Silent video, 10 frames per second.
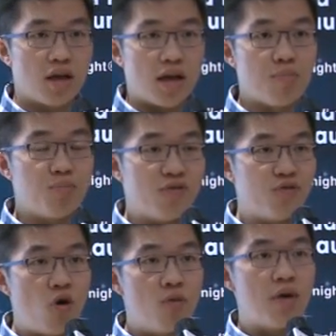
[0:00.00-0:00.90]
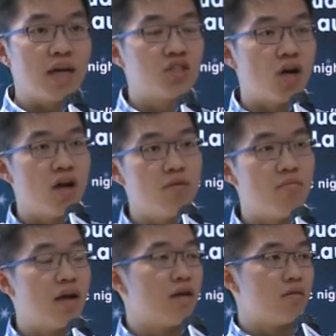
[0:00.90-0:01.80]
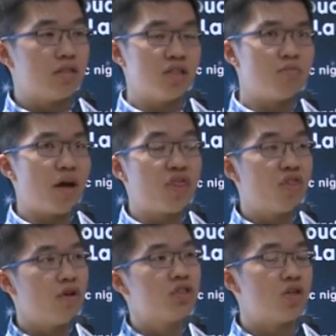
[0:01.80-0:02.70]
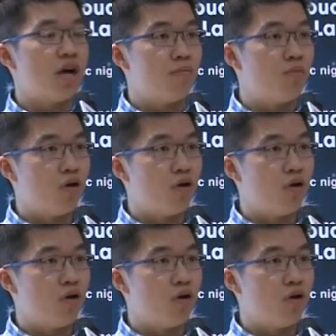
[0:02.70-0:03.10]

And before my startup, this is my third startup